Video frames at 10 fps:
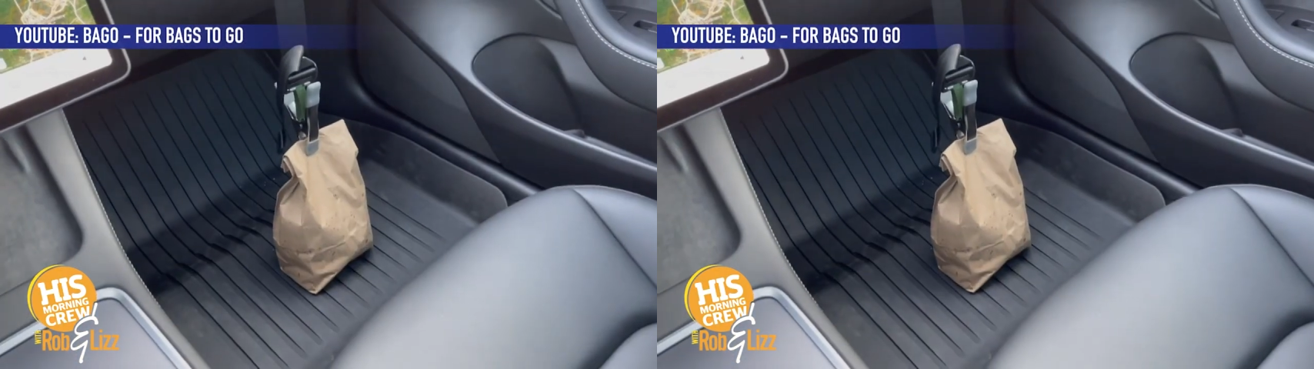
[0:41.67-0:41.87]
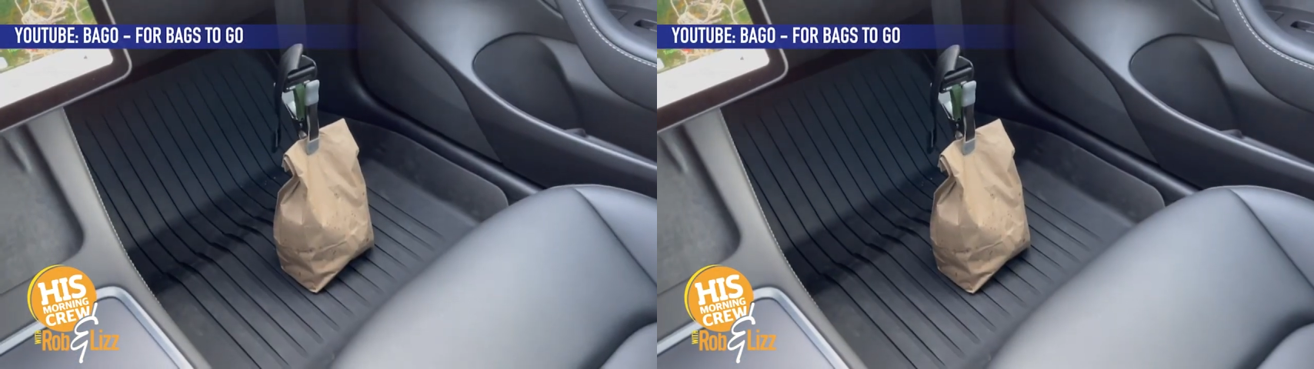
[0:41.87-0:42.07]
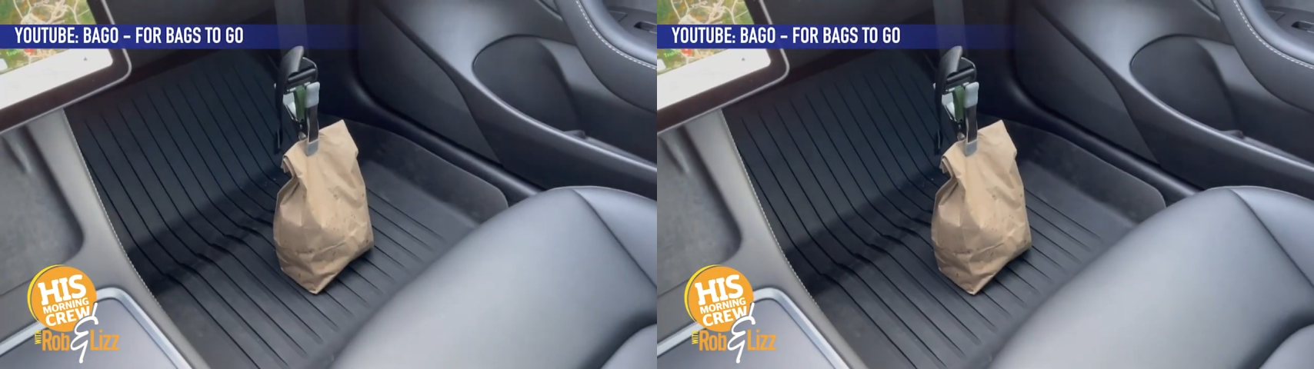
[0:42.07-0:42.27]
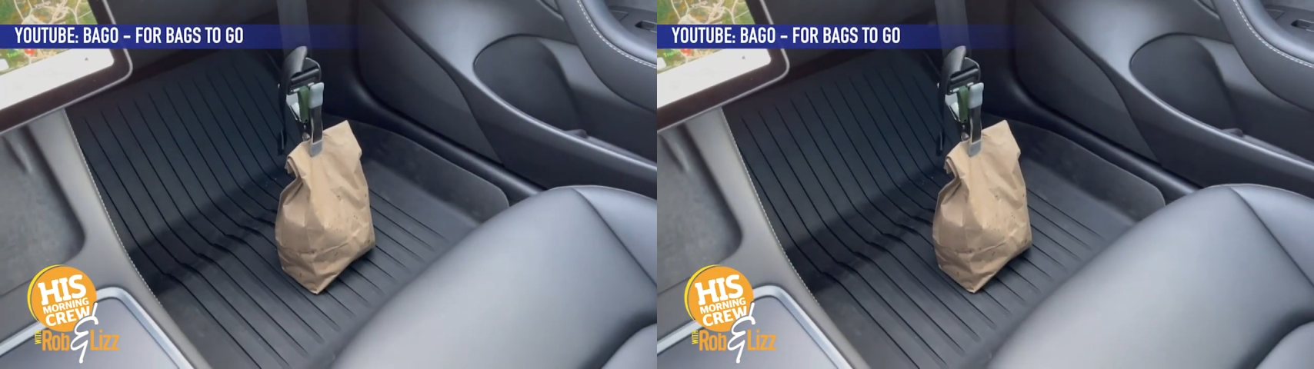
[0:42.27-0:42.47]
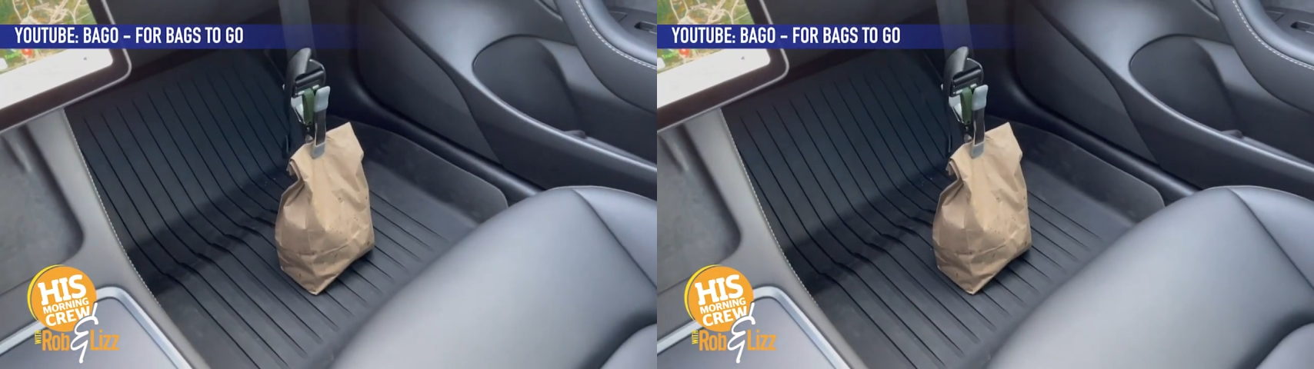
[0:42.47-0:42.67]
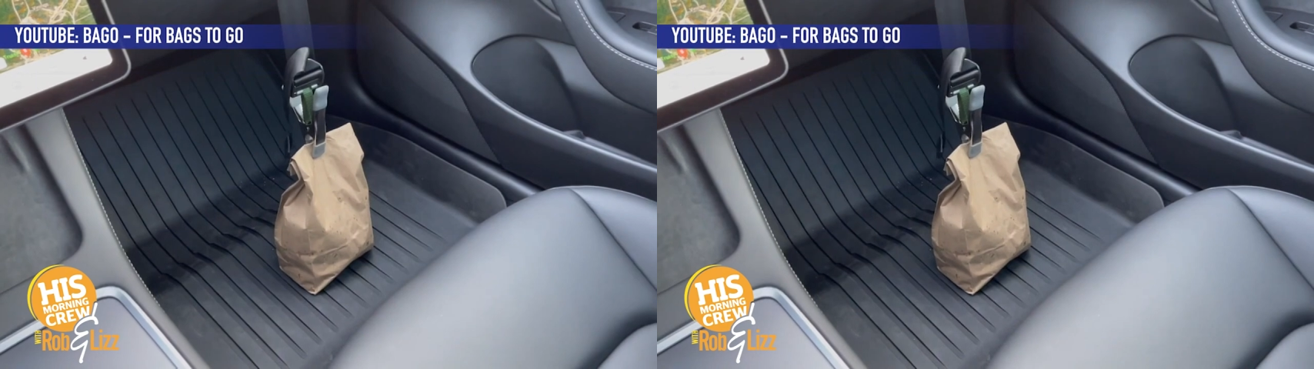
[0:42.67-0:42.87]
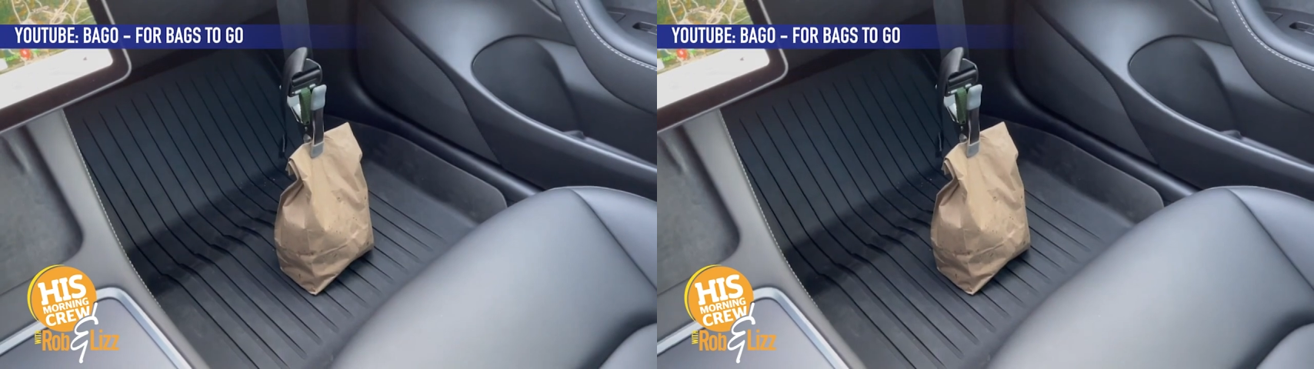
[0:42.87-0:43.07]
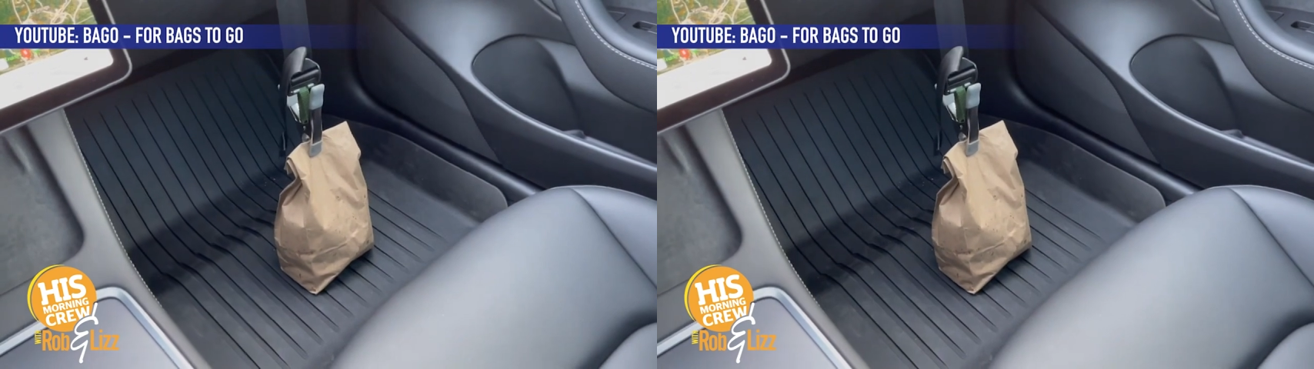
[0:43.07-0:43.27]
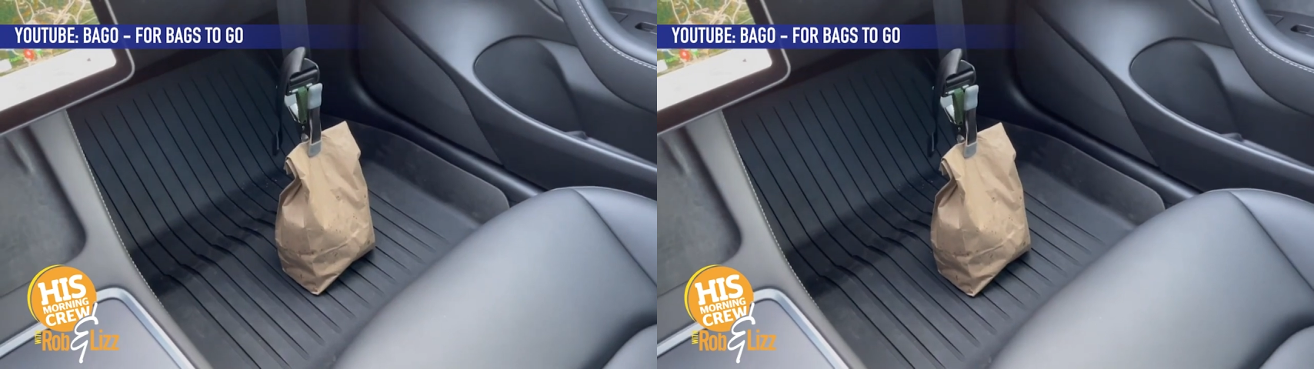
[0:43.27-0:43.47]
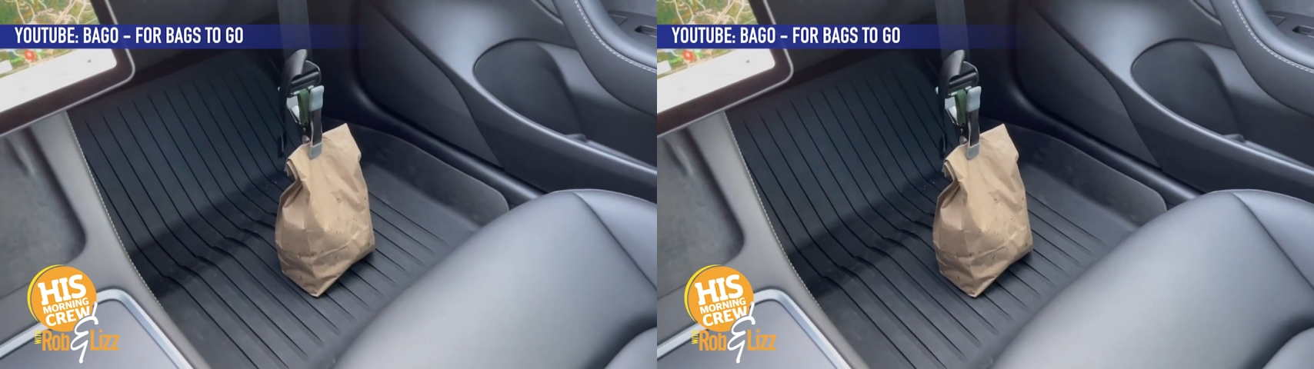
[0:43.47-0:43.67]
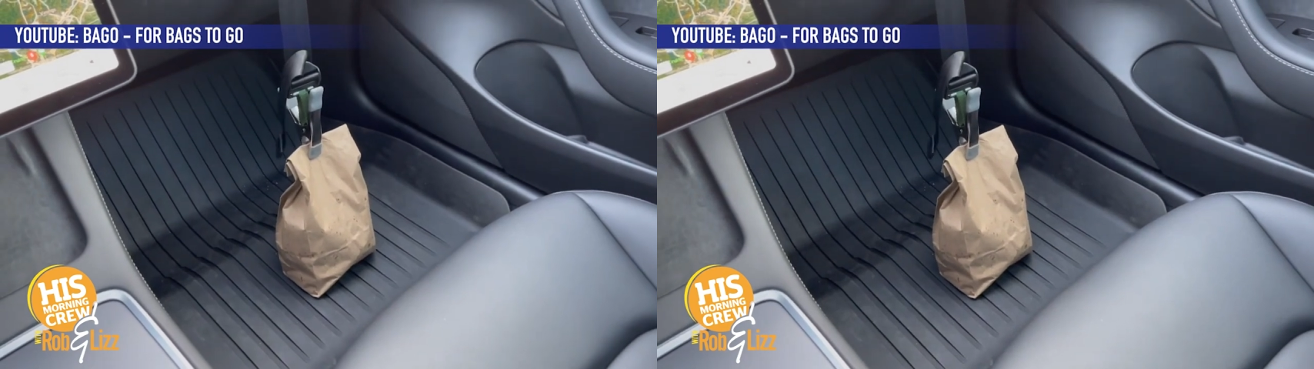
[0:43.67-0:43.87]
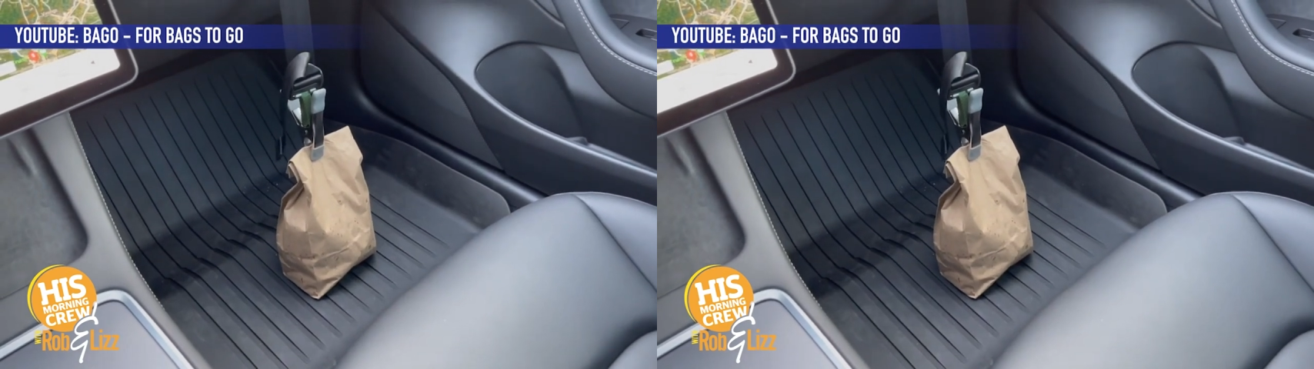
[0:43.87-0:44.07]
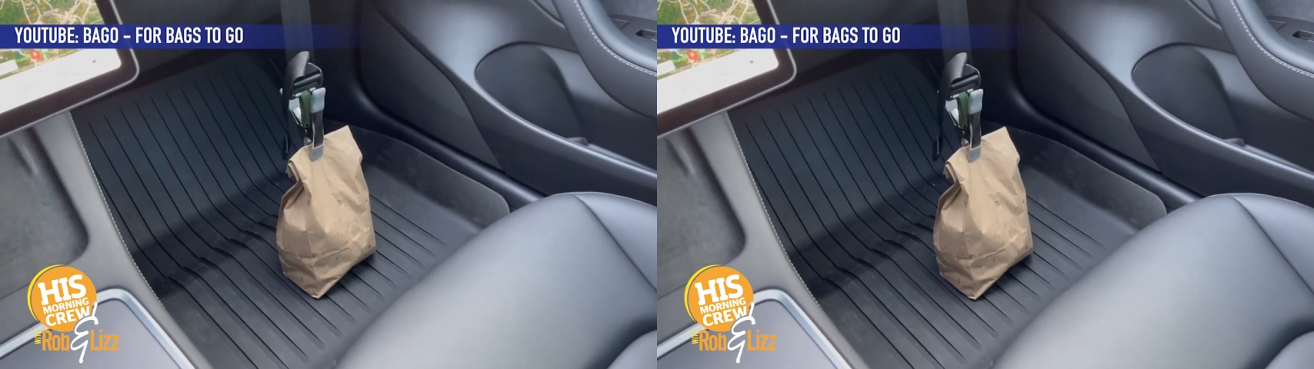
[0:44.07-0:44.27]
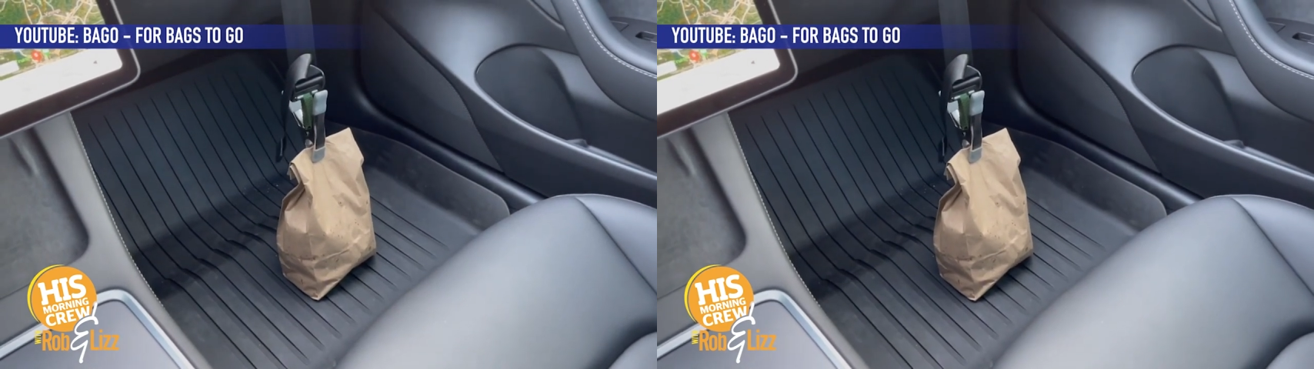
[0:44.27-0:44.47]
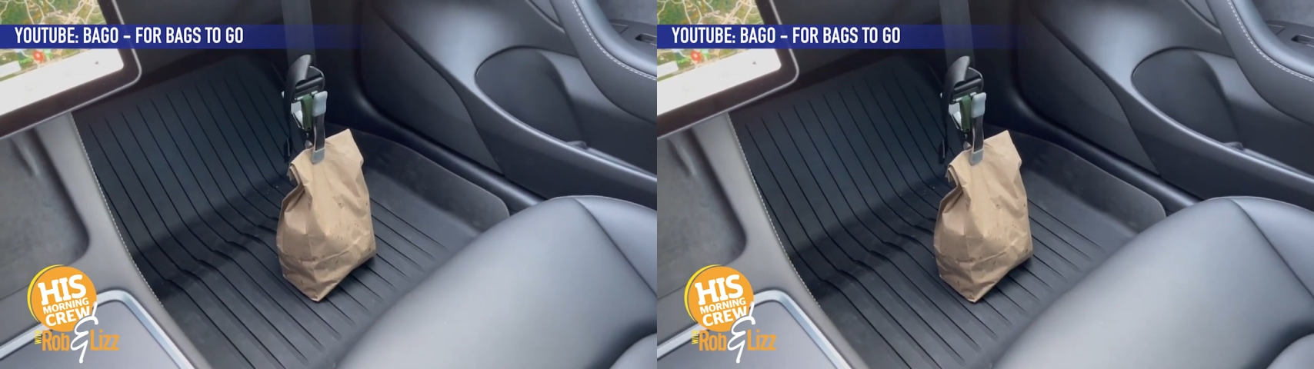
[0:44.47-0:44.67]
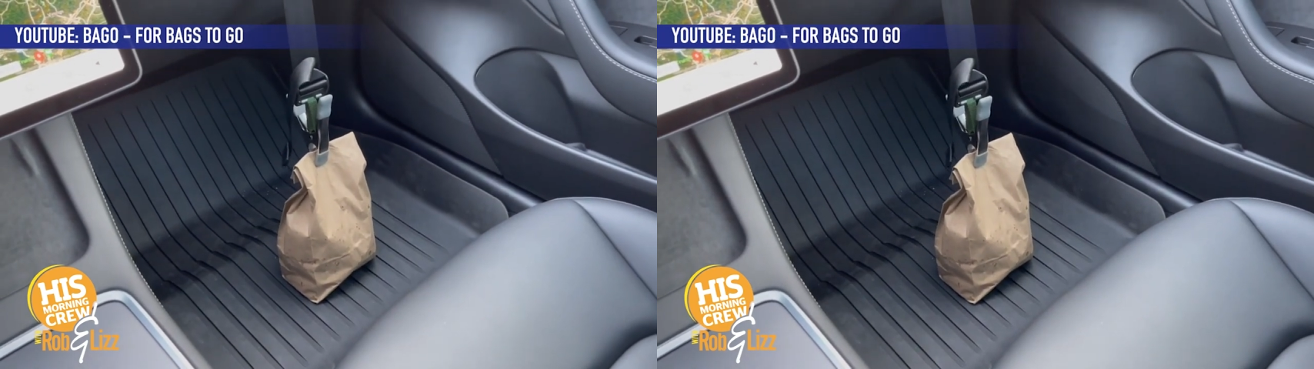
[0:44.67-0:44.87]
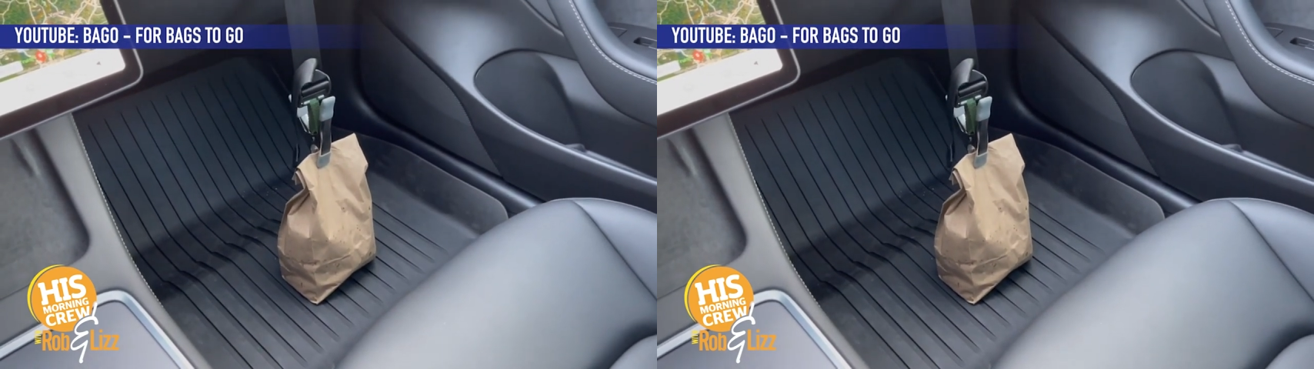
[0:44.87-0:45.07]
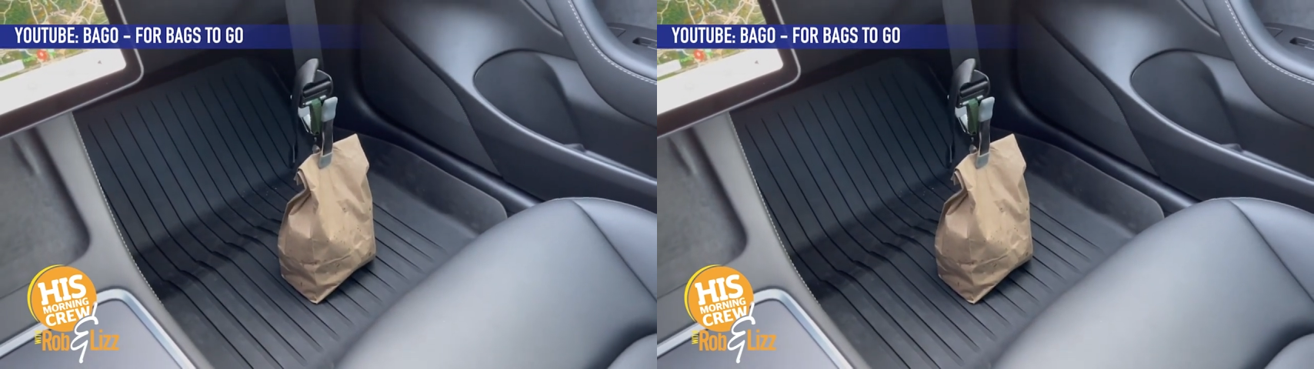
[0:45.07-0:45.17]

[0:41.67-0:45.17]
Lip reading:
Nobody's mouth can be seen.